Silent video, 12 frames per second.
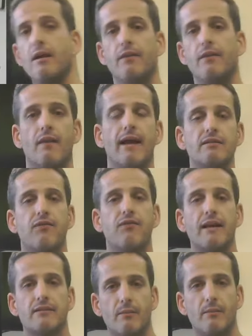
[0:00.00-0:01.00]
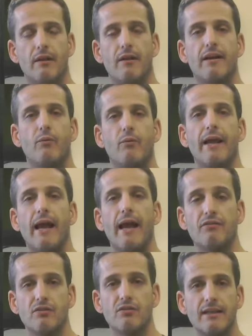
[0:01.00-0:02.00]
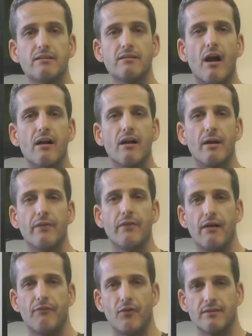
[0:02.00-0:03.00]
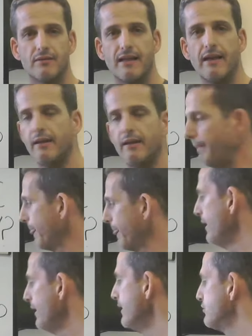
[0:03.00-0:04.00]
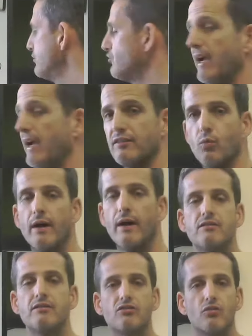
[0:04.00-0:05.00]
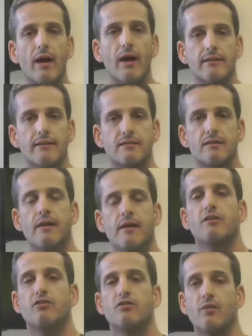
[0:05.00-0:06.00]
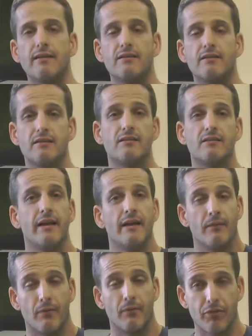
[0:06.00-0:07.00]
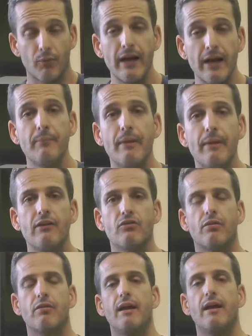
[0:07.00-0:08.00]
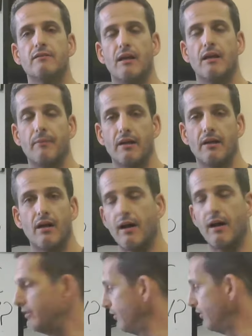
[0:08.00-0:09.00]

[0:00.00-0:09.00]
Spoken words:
the less flexibility we have. So let's talk about that for a second. Stress. What is stress? Stress is three major things I'm going to talk to you